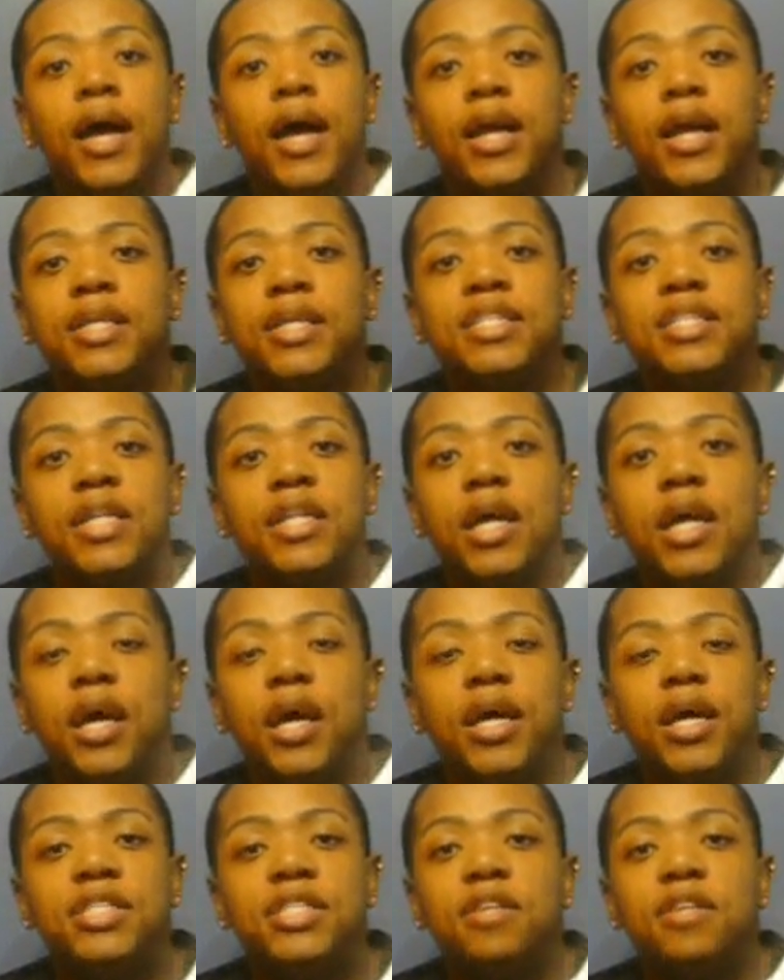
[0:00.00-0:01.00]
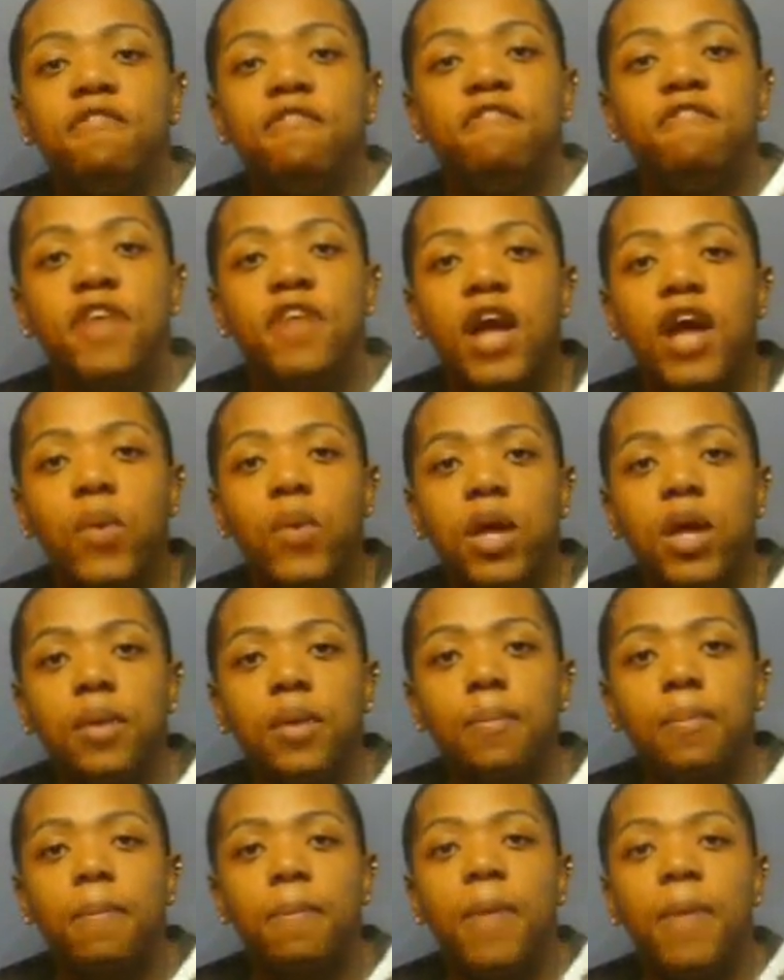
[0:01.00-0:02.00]
And it's It's
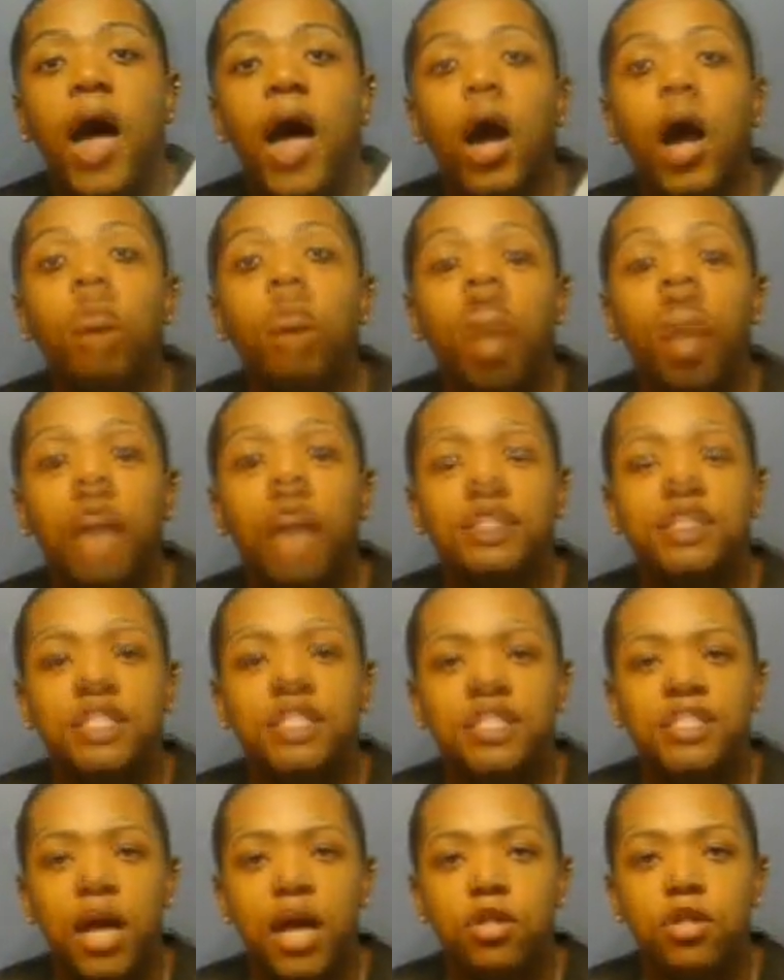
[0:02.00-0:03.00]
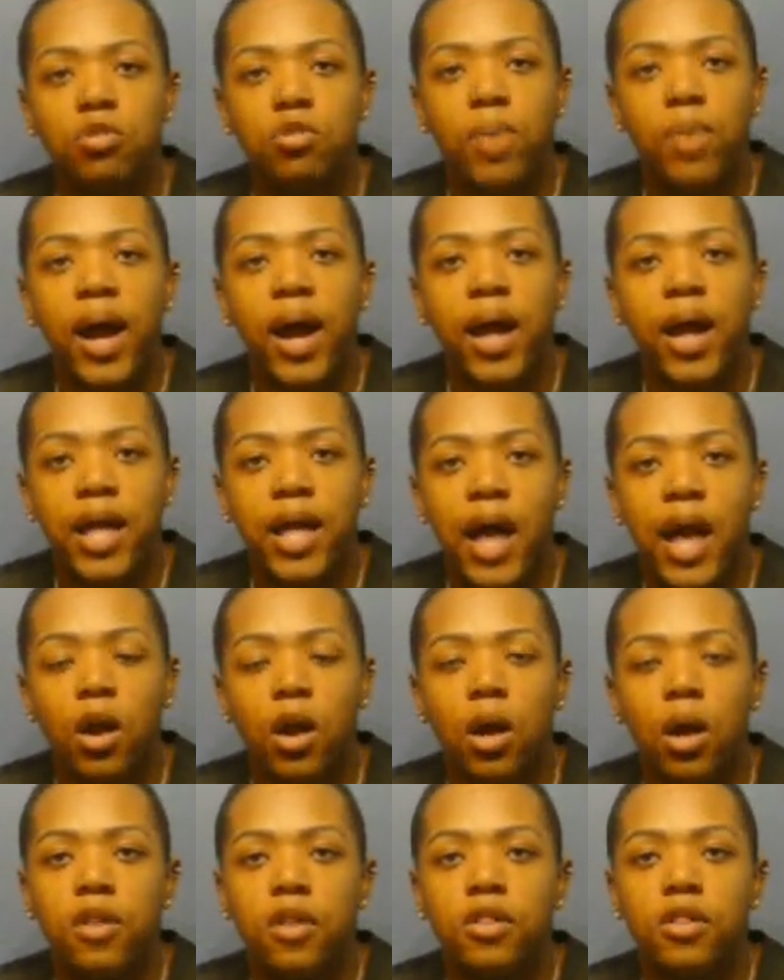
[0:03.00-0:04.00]
very helpful because it's not drying
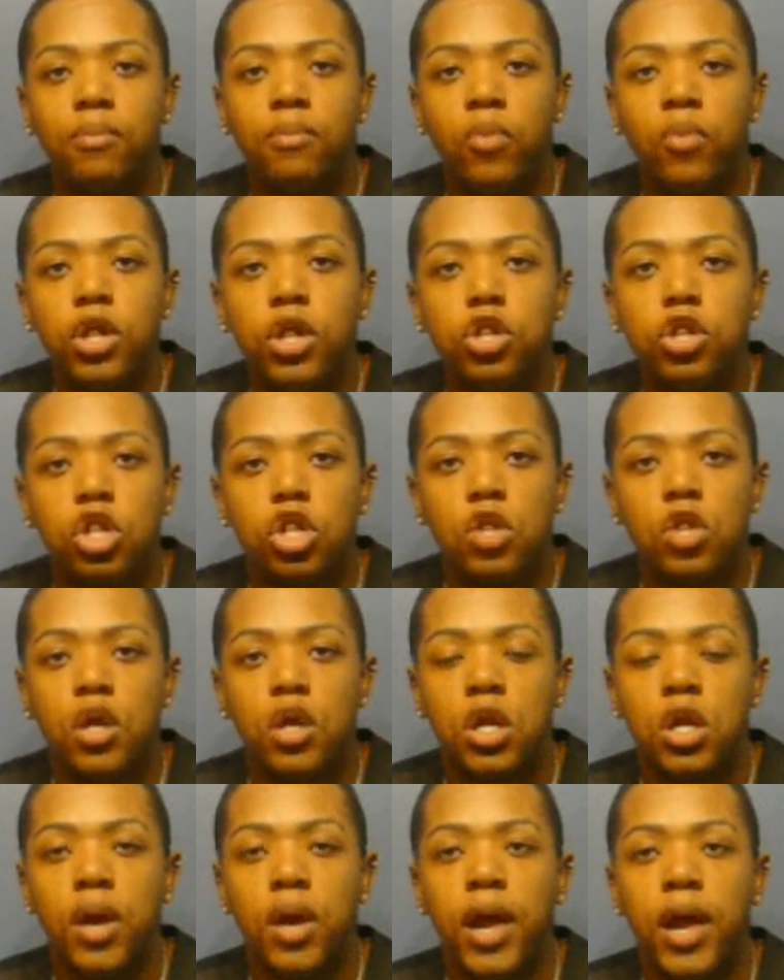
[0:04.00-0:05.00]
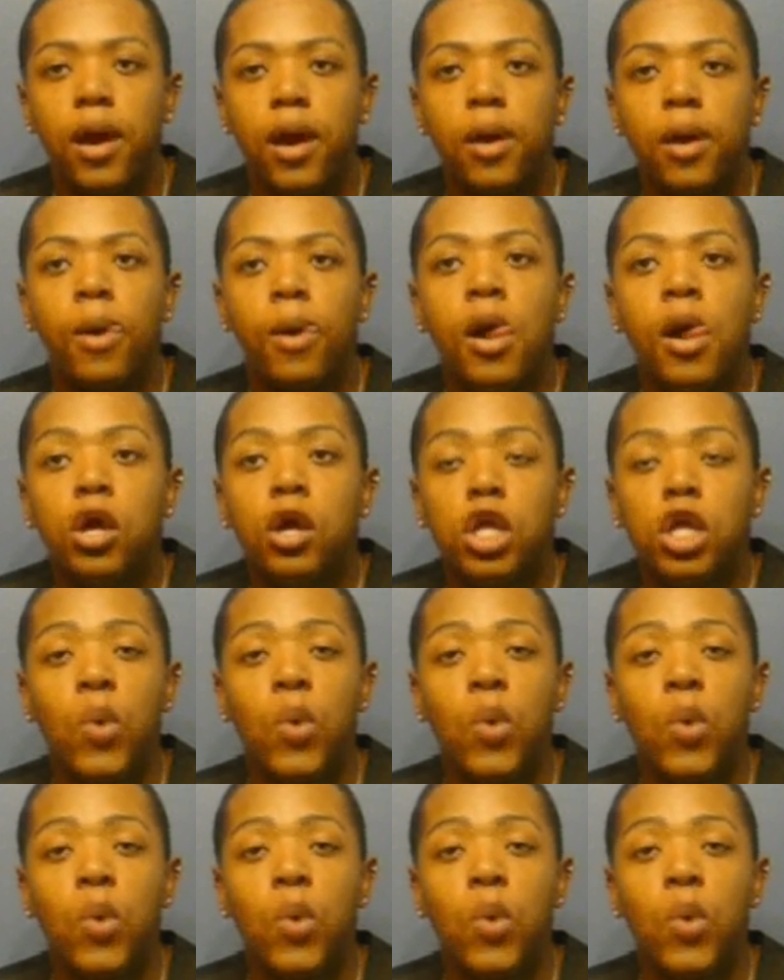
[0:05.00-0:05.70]
out all the moisture in your hair.